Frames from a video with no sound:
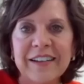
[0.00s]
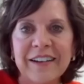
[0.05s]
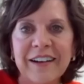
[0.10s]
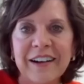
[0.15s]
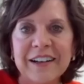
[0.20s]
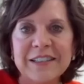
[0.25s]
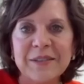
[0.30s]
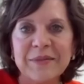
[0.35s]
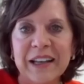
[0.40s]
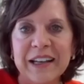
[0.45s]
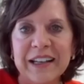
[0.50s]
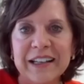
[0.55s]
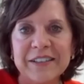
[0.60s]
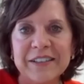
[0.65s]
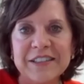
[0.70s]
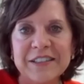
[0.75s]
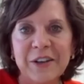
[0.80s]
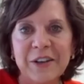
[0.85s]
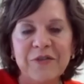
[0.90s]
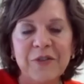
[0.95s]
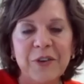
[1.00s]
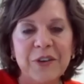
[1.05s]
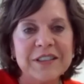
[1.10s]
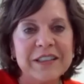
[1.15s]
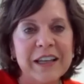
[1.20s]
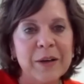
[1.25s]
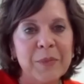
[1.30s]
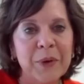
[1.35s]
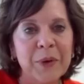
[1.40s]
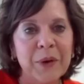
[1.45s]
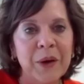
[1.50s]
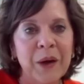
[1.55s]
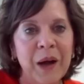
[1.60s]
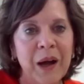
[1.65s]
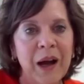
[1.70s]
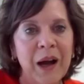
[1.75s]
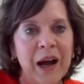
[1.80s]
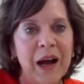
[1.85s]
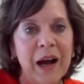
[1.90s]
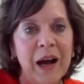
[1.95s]
there are some negatives. So for example,
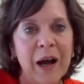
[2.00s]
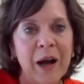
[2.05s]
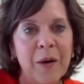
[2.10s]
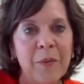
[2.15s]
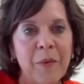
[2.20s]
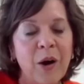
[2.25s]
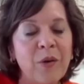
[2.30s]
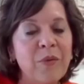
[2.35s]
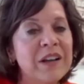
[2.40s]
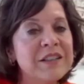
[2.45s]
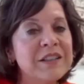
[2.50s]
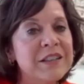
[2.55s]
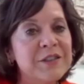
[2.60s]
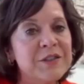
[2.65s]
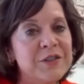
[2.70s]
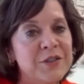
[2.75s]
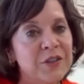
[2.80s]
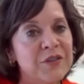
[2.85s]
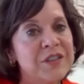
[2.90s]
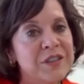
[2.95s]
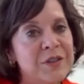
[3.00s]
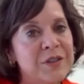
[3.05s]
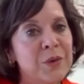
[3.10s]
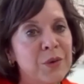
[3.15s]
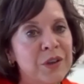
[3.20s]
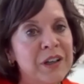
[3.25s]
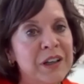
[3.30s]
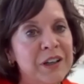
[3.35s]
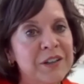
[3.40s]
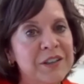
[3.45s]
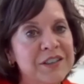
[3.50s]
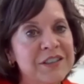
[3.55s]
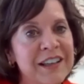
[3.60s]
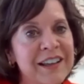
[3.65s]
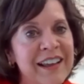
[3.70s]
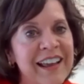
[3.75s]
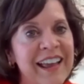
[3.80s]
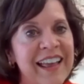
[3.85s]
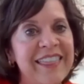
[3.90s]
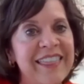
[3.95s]
our resident services coordinators,
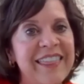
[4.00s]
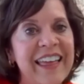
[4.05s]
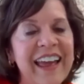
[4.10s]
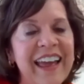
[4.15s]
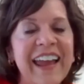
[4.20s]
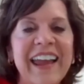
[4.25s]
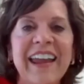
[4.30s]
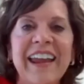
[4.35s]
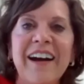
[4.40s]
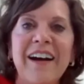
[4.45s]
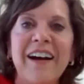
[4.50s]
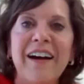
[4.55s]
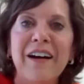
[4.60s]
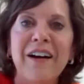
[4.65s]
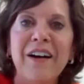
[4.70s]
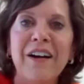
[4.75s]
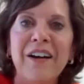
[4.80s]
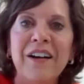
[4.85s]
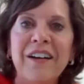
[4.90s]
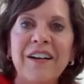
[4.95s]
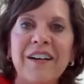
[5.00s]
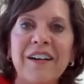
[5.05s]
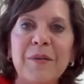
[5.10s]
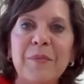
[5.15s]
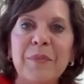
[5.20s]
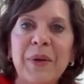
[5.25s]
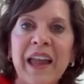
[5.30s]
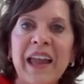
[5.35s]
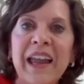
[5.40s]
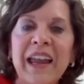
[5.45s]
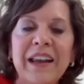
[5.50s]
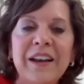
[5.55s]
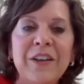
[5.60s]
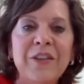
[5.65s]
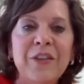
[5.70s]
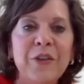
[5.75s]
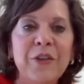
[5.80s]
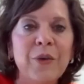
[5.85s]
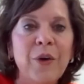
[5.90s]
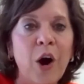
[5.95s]
they are
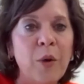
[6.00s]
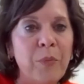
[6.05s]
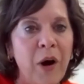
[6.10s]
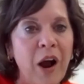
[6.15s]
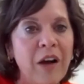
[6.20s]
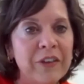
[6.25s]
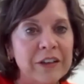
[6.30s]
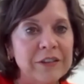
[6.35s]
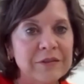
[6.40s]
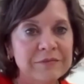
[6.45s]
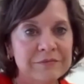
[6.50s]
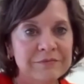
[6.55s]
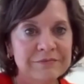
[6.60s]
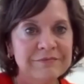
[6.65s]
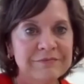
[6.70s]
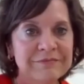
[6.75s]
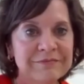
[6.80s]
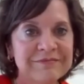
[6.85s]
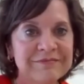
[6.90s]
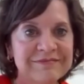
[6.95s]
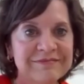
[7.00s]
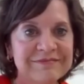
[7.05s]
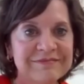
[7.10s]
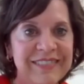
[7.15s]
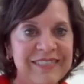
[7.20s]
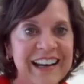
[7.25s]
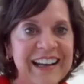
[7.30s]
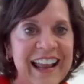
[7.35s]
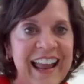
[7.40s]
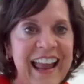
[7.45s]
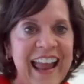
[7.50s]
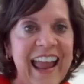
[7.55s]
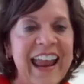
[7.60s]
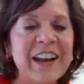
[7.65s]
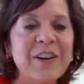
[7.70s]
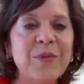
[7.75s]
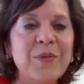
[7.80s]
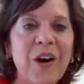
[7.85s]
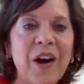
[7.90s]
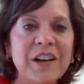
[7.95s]
paid through our profit, right?
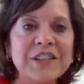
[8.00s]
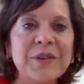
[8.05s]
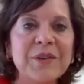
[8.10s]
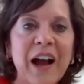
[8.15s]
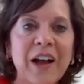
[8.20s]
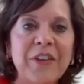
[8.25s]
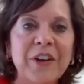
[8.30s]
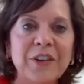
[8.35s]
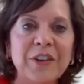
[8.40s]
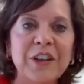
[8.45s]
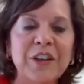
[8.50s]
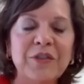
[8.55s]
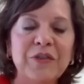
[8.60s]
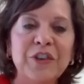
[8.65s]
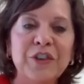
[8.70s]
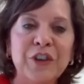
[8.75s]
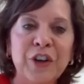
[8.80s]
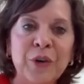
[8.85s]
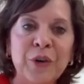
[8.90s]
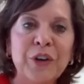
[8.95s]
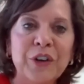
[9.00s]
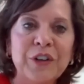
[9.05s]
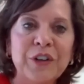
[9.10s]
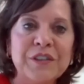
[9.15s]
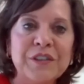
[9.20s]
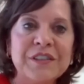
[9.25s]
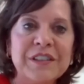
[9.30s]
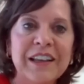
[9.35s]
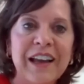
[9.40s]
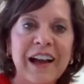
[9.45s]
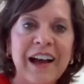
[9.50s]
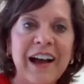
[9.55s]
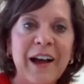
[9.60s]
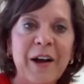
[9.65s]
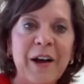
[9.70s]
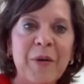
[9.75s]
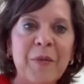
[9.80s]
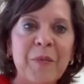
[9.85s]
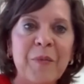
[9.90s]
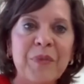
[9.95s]
And we're also out there looking for donors
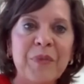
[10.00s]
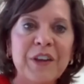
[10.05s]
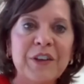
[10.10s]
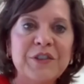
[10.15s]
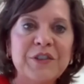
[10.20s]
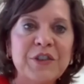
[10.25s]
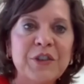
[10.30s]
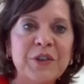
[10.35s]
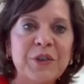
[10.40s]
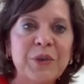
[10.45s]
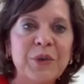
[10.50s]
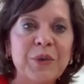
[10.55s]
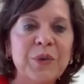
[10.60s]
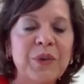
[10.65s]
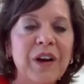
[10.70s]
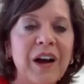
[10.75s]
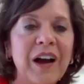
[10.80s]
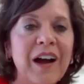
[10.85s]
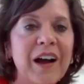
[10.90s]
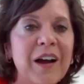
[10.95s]
to